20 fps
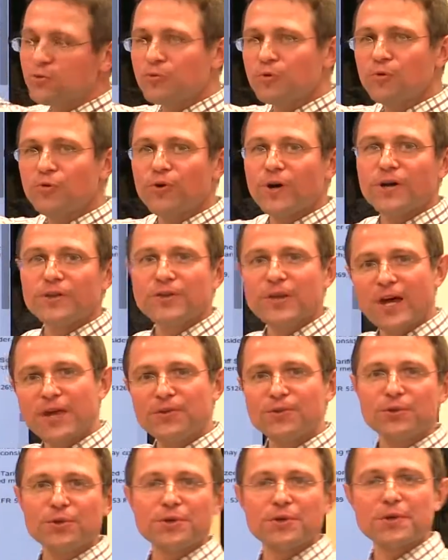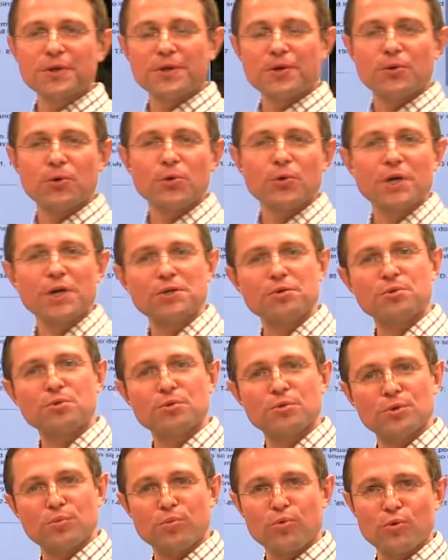you will find nothing related to
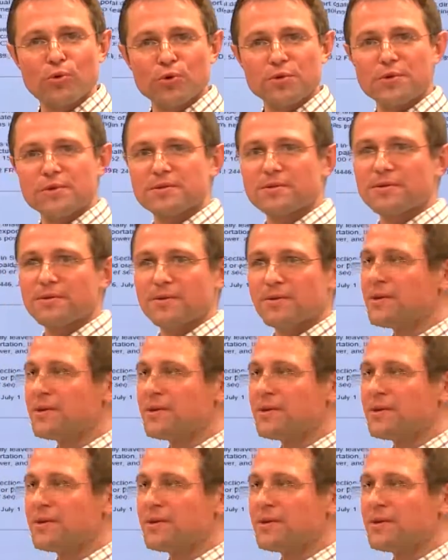the protest.